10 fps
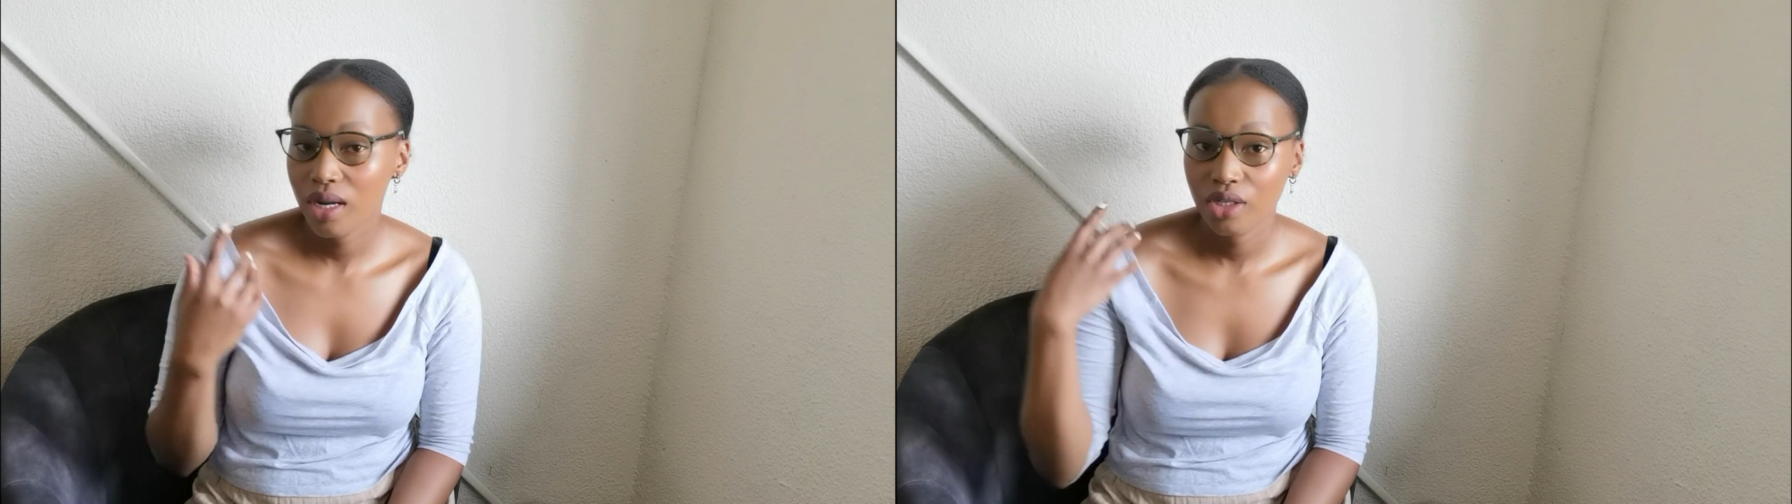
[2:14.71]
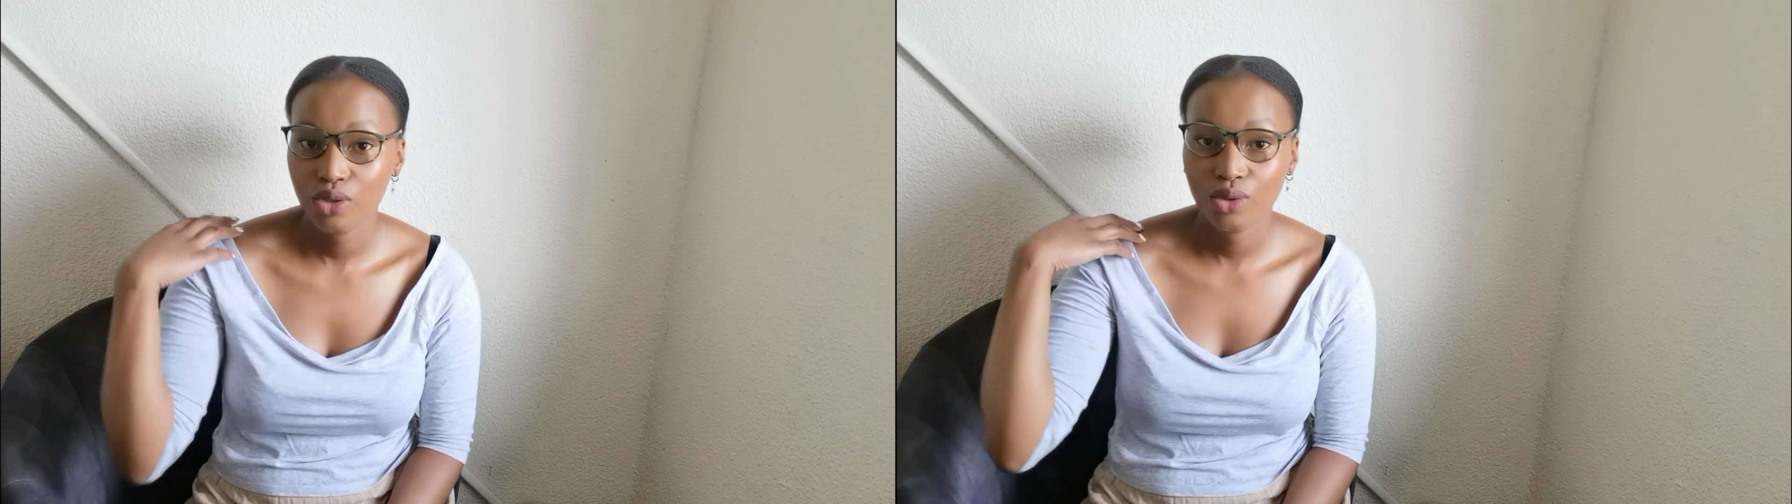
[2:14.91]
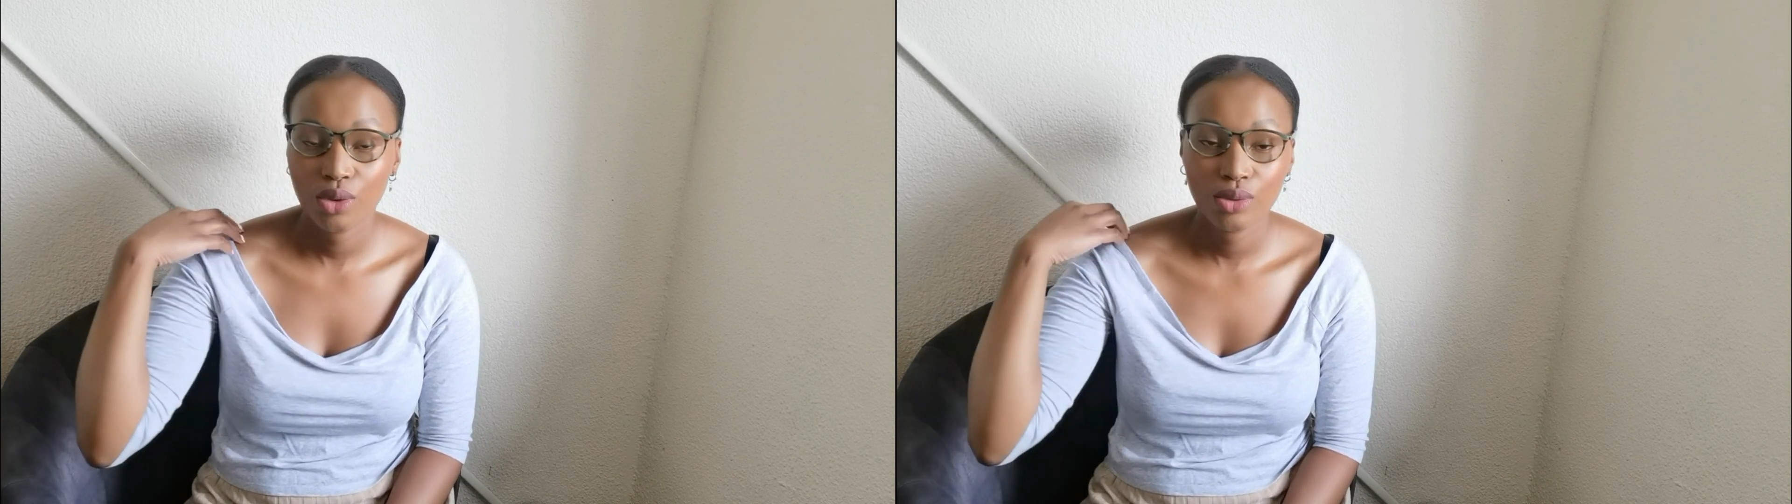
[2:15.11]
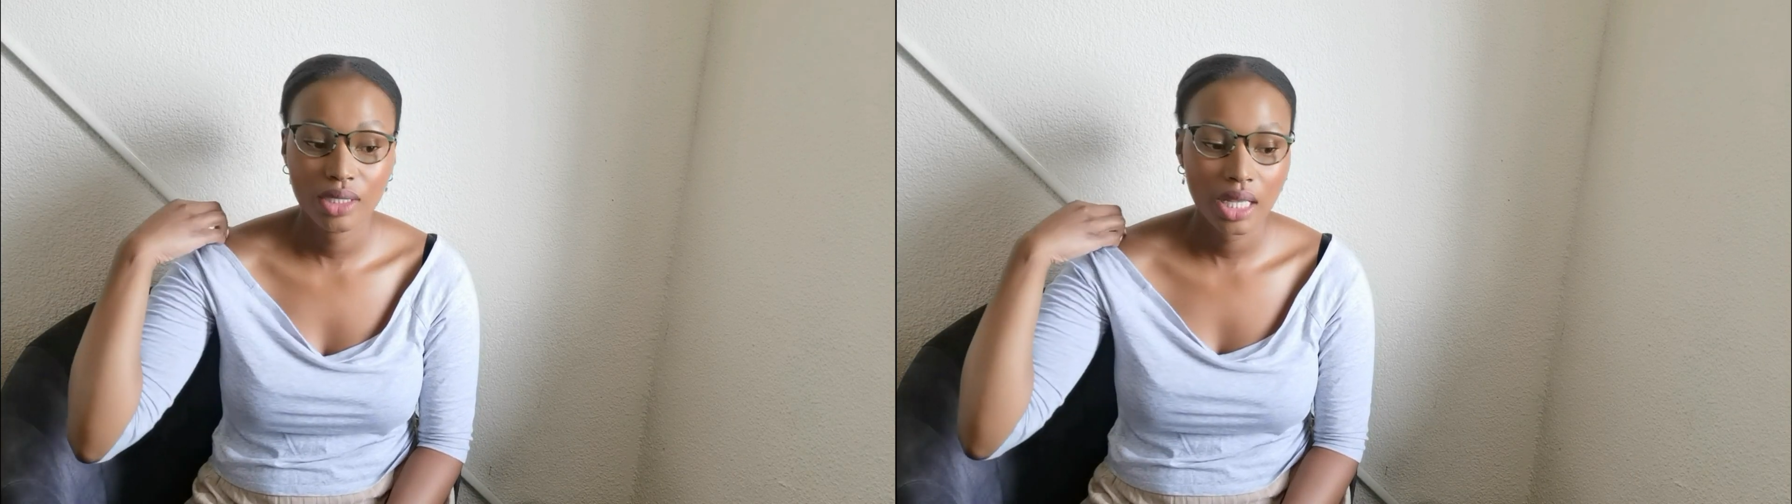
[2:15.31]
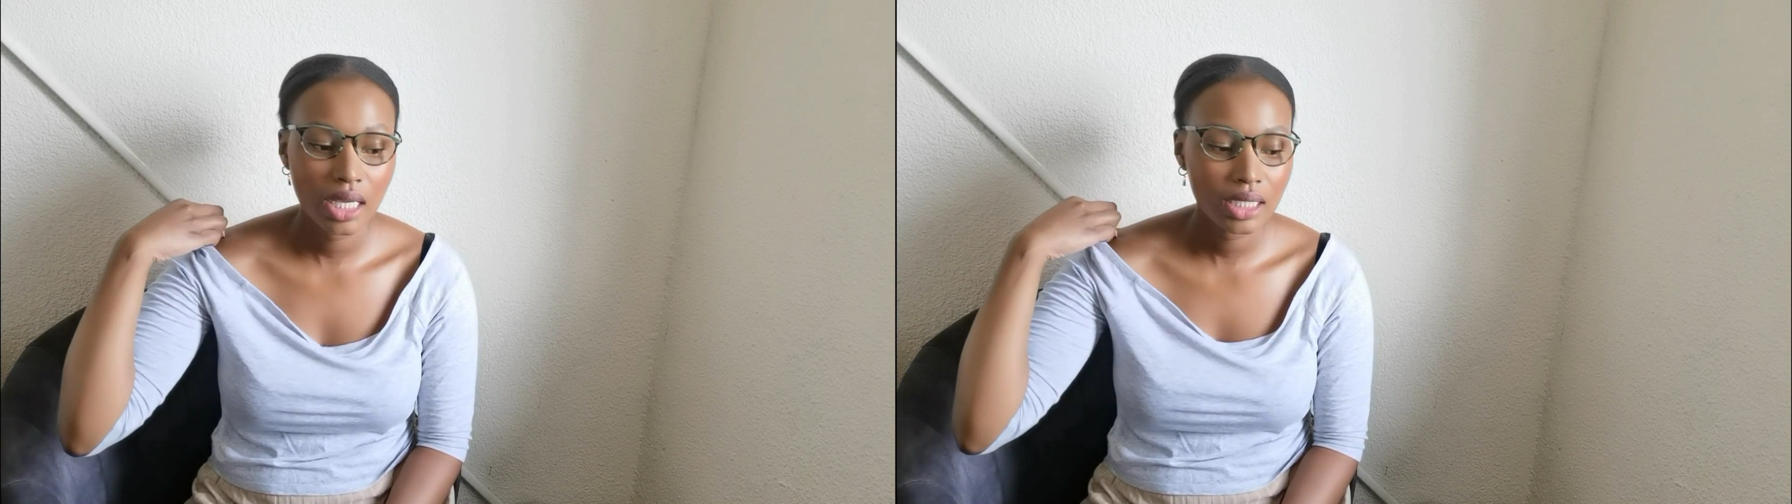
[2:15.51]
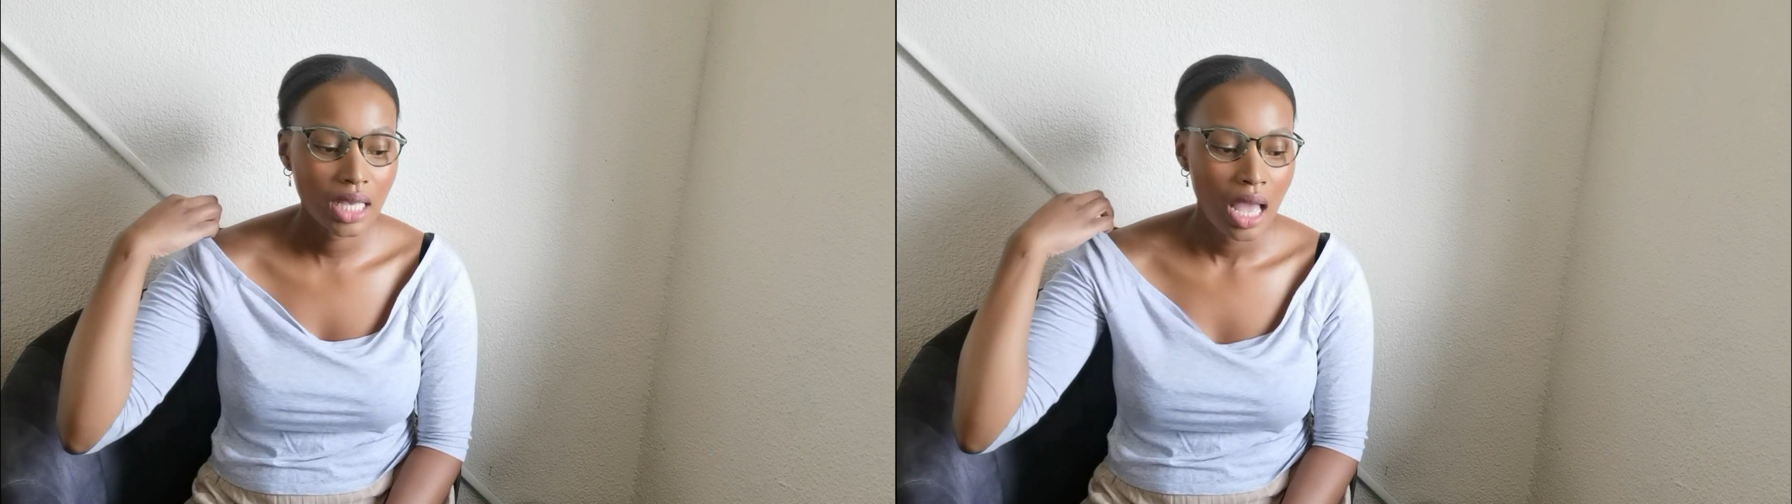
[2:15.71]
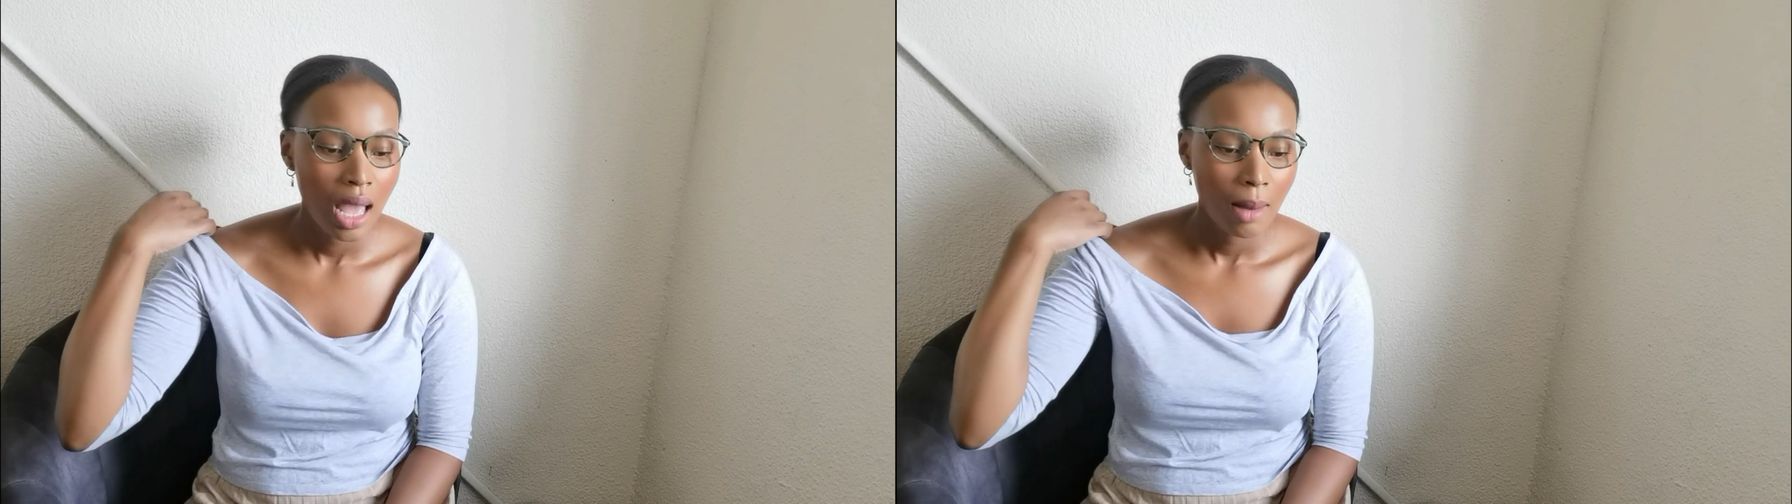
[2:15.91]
when I do those things.